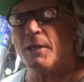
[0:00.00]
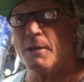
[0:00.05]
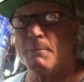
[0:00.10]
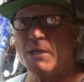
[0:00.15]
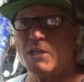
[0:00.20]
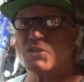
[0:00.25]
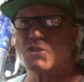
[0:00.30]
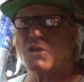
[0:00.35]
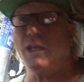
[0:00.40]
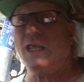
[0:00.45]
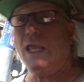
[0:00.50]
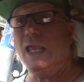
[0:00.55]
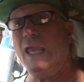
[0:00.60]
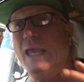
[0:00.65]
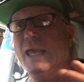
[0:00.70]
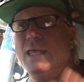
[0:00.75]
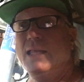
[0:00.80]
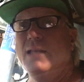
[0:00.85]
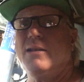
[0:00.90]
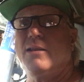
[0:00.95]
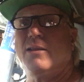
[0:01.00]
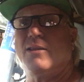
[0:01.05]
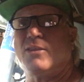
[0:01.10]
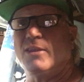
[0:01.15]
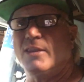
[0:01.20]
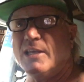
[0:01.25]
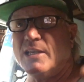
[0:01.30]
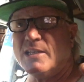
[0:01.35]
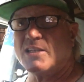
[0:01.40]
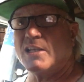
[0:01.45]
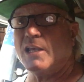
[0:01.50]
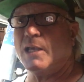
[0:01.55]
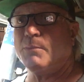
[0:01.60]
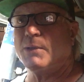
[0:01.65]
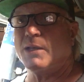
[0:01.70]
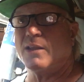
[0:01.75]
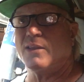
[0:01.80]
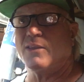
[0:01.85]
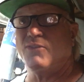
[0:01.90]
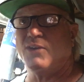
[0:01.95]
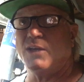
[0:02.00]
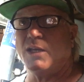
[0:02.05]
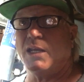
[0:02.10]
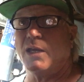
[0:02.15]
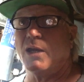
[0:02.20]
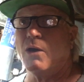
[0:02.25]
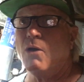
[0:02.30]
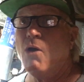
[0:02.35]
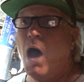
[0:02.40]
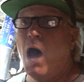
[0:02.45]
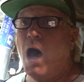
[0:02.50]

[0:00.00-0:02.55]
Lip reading: much going to end this segment of the video.